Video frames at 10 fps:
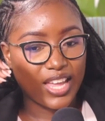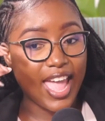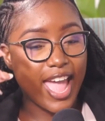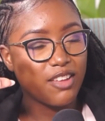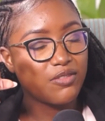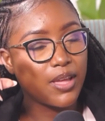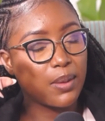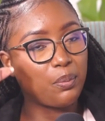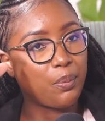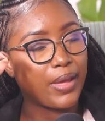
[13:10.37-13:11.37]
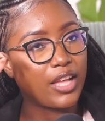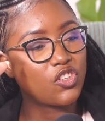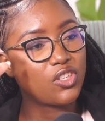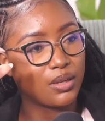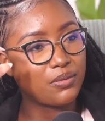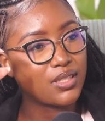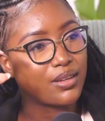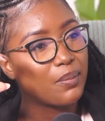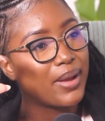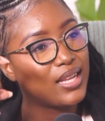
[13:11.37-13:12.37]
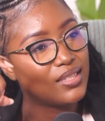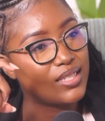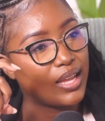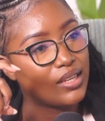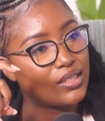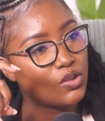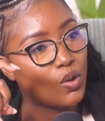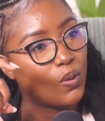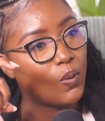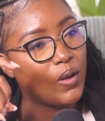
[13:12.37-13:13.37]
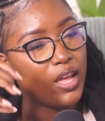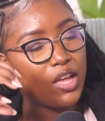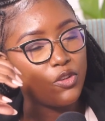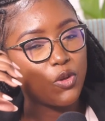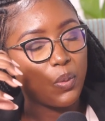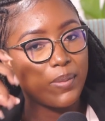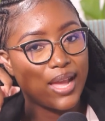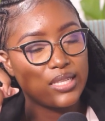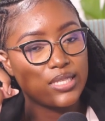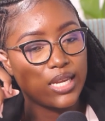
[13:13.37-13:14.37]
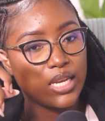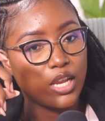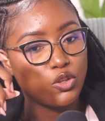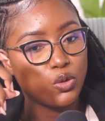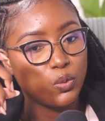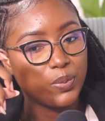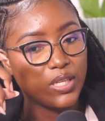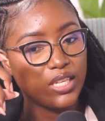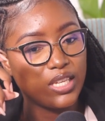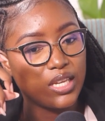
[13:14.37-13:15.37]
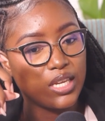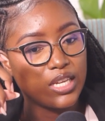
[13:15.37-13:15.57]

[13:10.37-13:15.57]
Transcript: have a big shift in mindset, or your mindset had to be